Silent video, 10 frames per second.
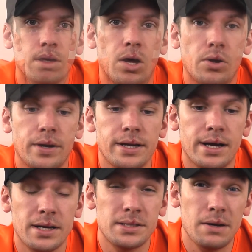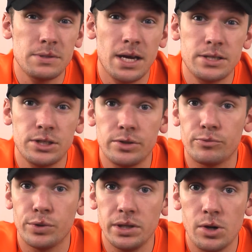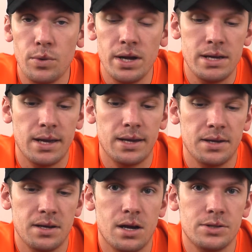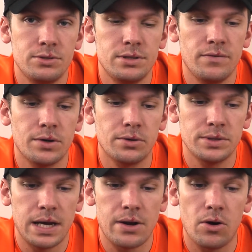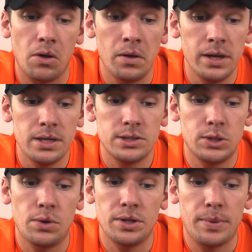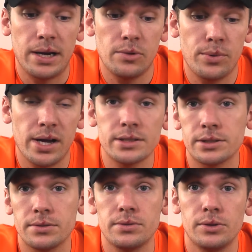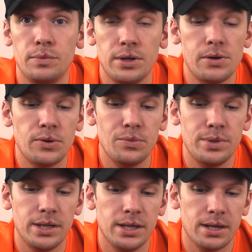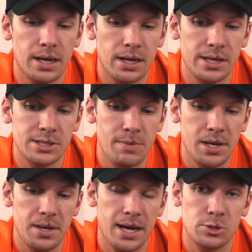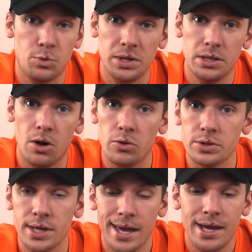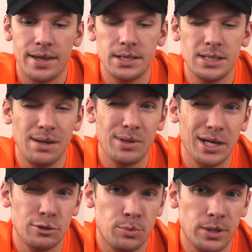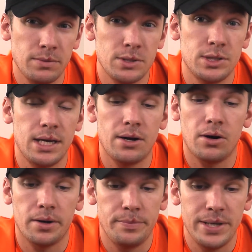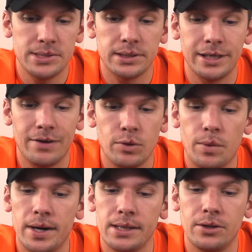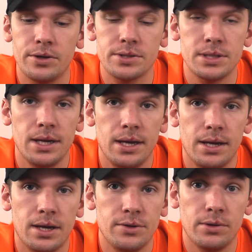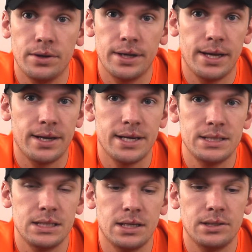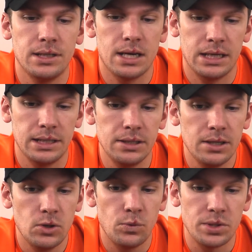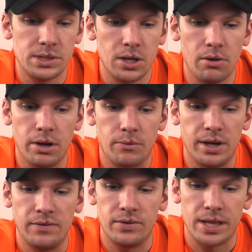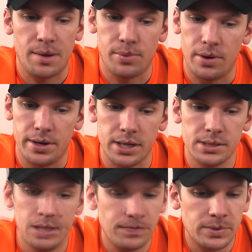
Alright guys, that was actually really quick and not too difficult at all. So on the Power Practical Luminoodle being estimated at $20, that seemed like it was pretty much dead on. Basically everywhere I looked, you're looking at $19.99 was the going rate for that product.